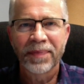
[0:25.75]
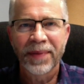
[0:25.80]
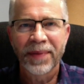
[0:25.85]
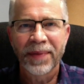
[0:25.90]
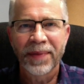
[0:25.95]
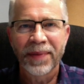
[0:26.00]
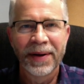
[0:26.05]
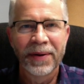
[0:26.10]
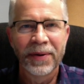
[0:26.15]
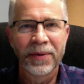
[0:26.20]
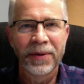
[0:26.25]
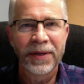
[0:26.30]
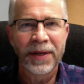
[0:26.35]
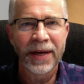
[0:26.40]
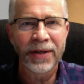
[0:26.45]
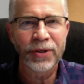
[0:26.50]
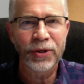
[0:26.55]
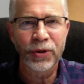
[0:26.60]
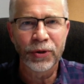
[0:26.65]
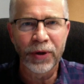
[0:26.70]
Uh,
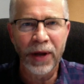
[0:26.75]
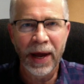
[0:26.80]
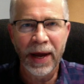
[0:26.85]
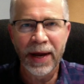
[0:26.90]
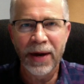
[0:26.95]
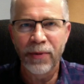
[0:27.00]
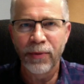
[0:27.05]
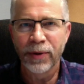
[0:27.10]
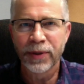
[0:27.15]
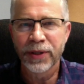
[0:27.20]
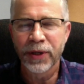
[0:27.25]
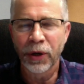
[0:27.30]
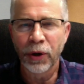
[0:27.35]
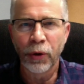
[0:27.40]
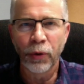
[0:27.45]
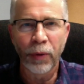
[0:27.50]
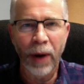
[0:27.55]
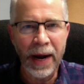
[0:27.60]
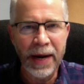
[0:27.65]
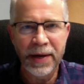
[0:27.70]
yesterday was a
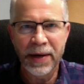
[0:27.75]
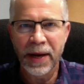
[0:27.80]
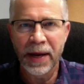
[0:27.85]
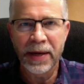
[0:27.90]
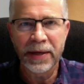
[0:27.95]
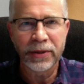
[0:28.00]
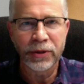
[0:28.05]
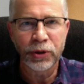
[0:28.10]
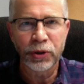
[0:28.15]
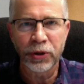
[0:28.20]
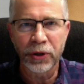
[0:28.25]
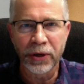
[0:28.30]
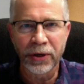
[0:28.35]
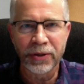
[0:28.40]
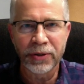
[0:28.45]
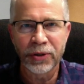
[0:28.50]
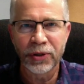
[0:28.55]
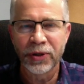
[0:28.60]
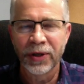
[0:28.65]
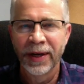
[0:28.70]
great day at
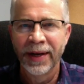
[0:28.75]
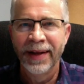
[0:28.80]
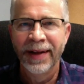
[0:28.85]
church,